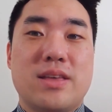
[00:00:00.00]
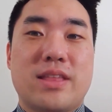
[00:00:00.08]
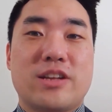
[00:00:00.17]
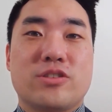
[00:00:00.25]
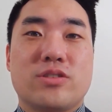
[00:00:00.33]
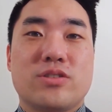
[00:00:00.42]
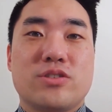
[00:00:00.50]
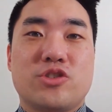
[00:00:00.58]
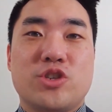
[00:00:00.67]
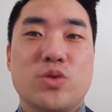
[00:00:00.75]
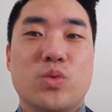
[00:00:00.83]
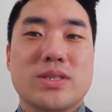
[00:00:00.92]
that
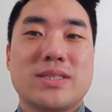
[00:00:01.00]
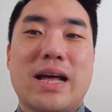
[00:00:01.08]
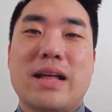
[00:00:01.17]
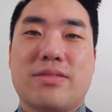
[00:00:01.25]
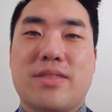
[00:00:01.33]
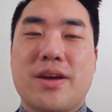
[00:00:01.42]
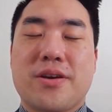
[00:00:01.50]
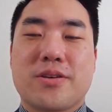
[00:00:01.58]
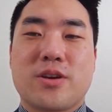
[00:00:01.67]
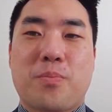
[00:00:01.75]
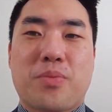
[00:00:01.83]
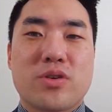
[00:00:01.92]
she was not there.
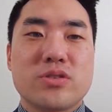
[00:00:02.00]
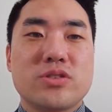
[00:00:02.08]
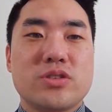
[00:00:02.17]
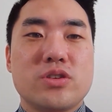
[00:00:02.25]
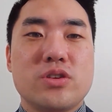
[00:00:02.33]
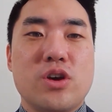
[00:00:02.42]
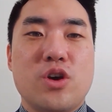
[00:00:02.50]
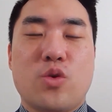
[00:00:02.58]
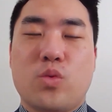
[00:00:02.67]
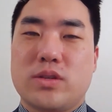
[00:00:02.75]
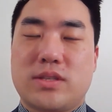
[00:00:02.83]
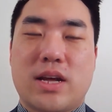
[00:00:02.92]
The person
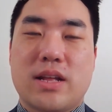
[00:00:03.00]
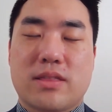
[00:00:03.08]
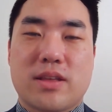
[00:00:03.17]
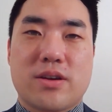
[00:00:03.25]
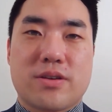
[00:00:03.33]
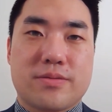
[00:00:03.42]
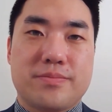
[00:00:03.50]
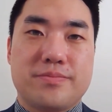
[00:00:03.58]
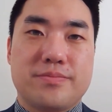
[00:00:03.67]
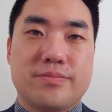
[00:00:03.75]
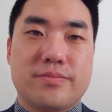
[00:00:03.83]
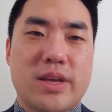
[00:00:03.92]
was not there.
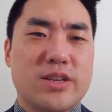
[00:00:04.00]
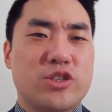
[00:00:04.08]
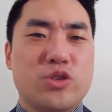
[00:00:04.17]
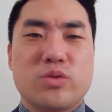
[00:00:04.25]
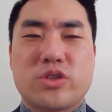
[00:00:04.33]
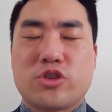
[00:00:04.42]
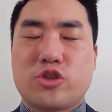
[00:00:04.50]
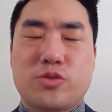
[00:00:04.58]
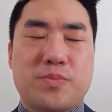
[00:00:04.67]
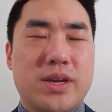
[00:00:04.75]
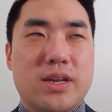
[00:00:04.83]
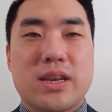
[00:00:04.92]
And she would just
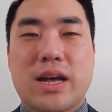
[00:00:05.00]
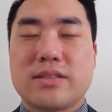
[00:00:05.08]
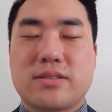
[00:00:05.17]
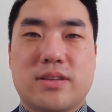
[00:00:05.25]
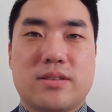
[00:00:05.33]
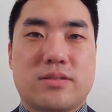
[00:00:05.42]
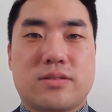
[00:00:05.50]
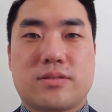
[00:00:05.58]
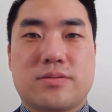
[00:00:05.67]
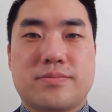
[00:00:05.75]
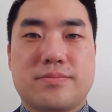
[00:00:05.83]
speak nonsense.